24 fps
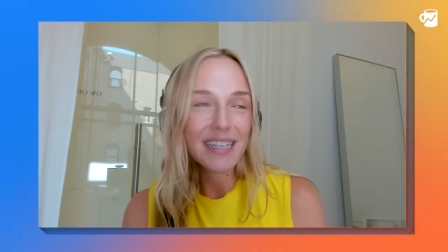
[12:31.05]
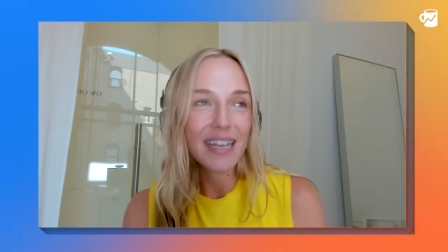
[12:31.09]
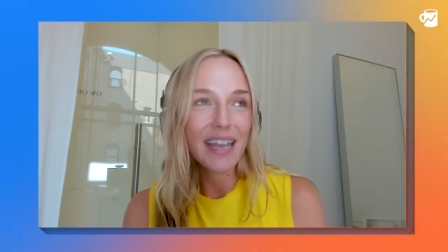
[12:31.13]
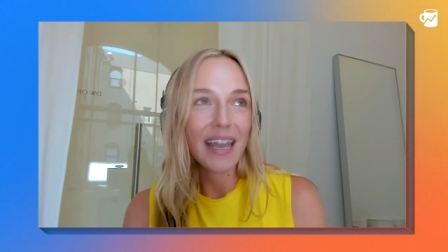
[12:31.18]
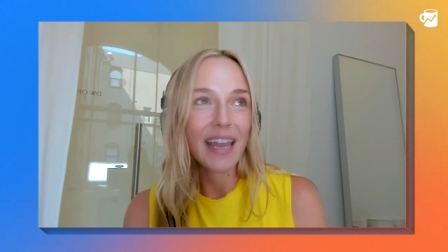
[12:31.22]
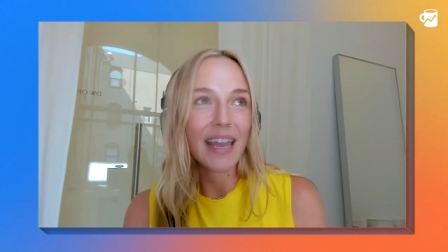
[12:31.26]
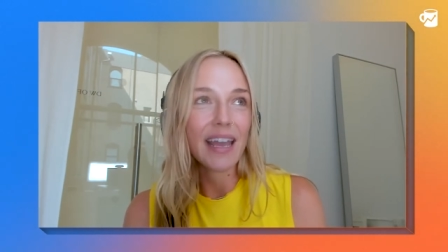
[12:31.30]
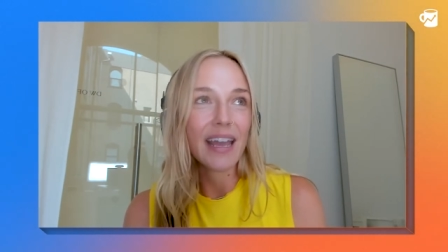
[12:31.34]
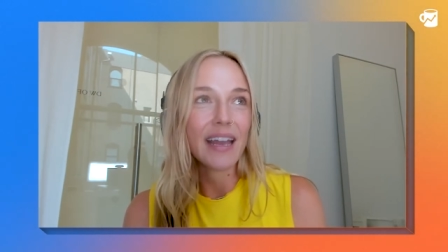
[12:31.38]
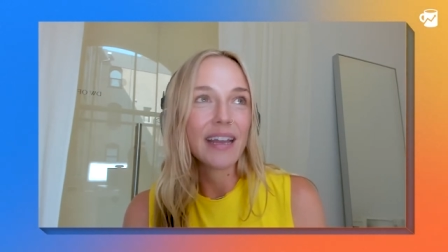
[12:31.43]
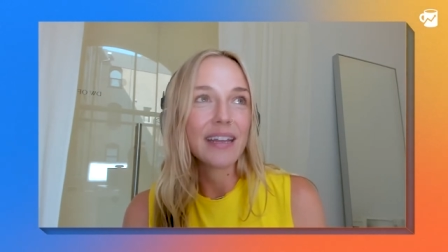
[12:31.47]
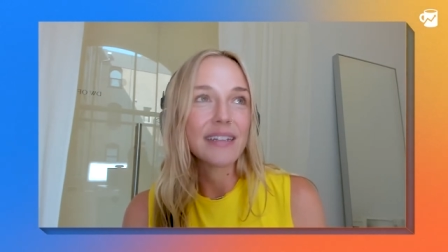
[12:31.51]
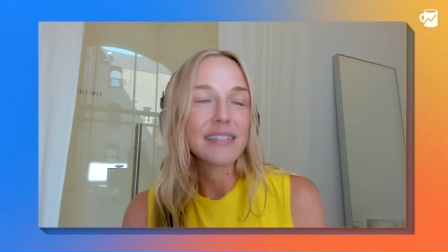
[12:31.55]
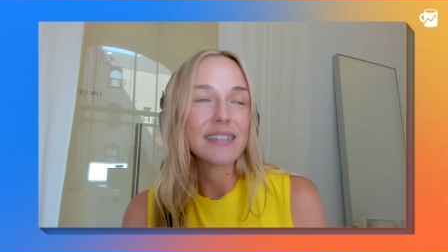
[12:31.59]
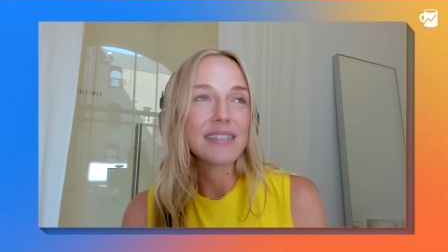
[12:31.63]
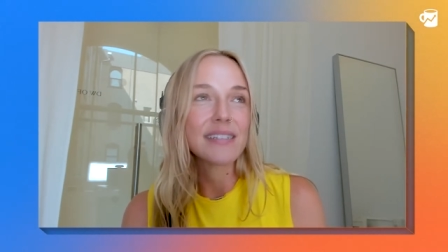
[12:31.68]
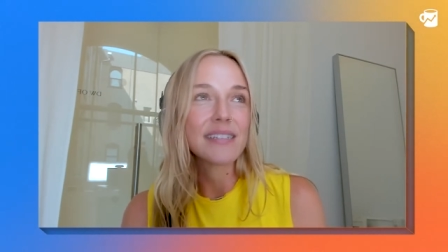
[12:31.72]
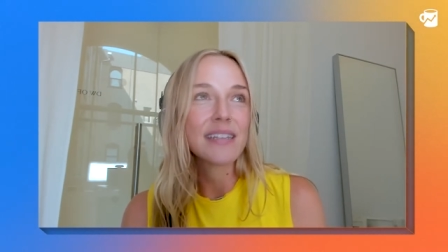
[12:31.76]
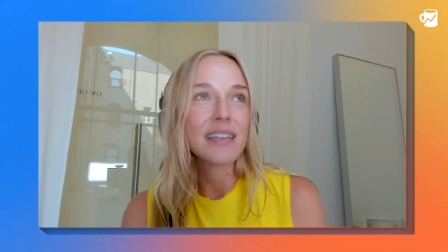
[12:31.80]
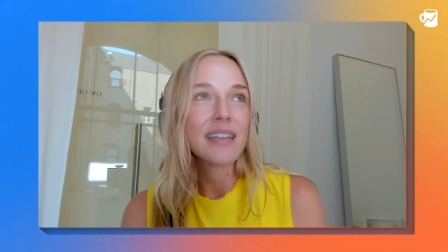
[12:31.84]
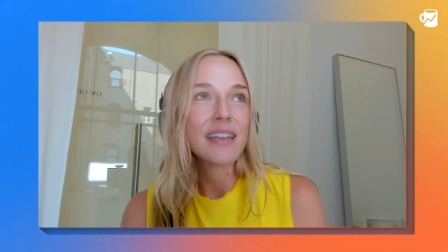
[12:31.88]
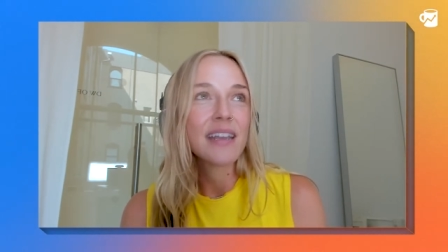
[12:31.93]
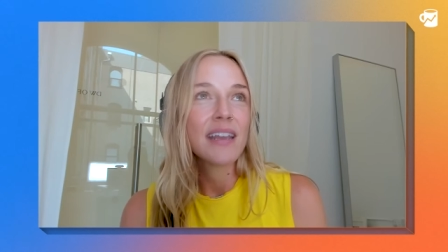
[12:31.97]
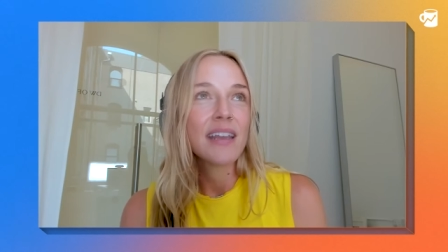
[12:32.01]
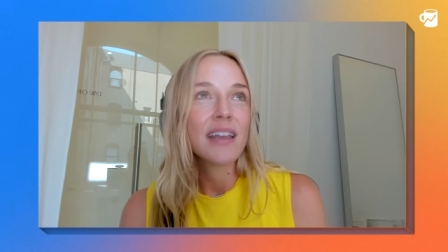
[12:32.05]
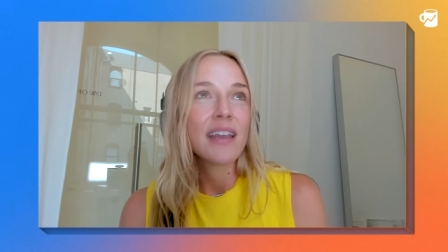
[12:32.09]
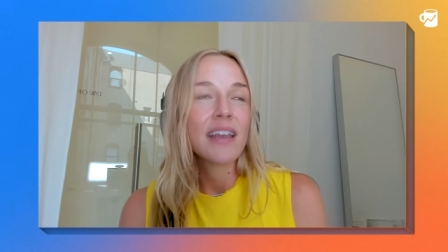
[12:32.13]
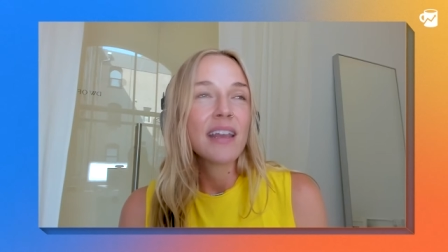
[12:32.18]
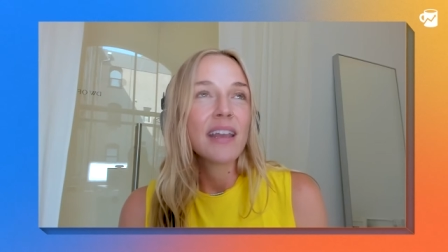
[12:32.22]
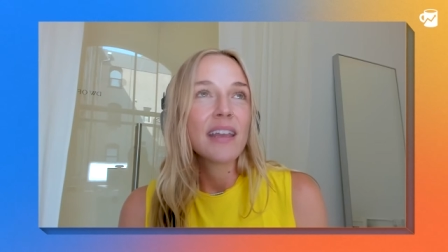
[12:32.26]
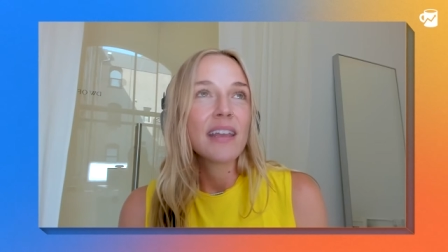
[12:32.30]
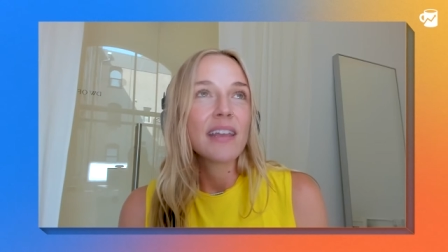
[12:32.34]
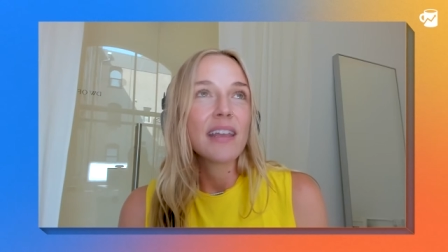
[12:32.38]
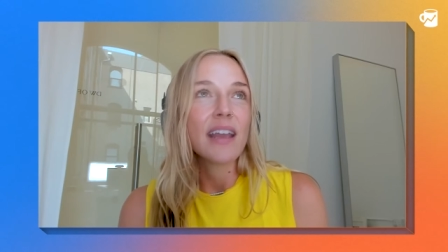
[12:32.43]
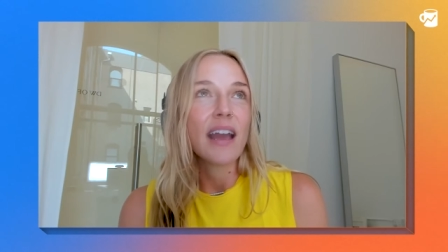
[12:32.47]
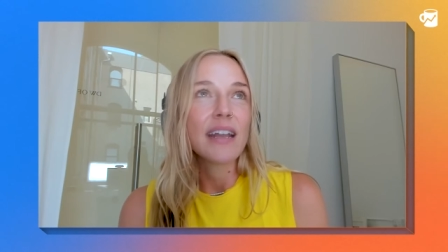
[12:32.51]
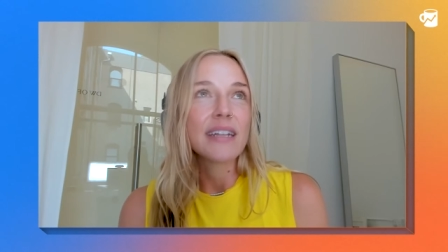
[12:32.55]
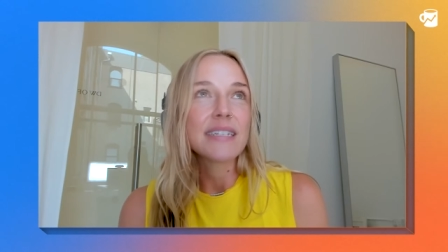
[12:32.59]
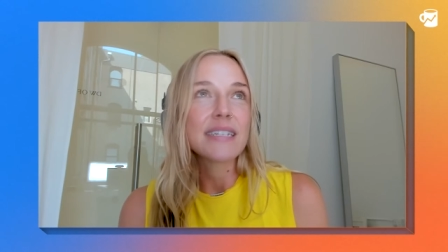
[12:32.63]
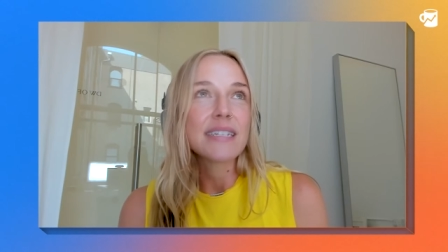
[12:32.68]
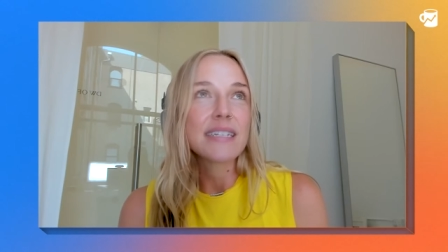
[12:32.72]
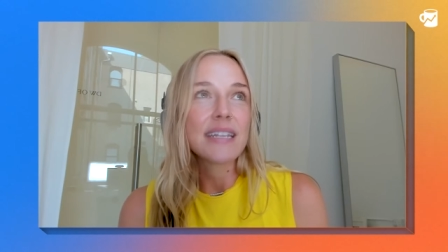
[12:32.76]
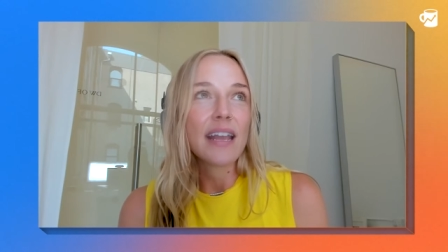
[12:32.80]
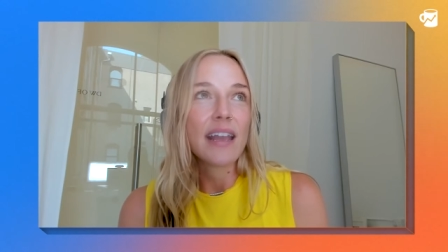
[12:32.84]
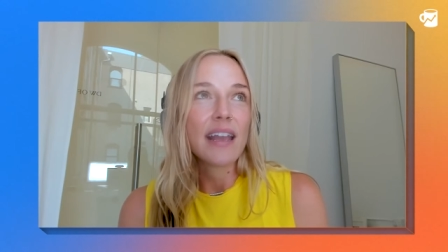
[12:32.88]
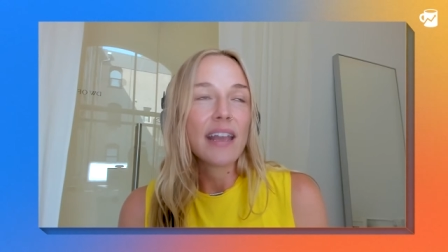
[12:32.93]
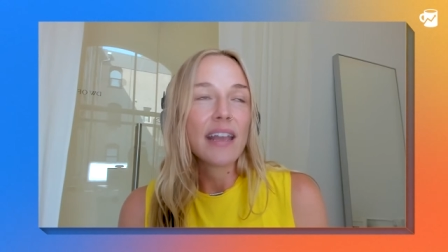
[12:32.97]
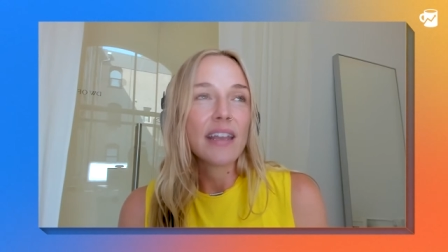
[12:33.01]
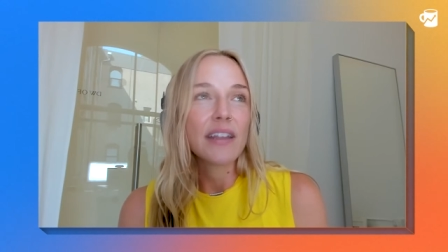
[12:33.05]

And I'd say,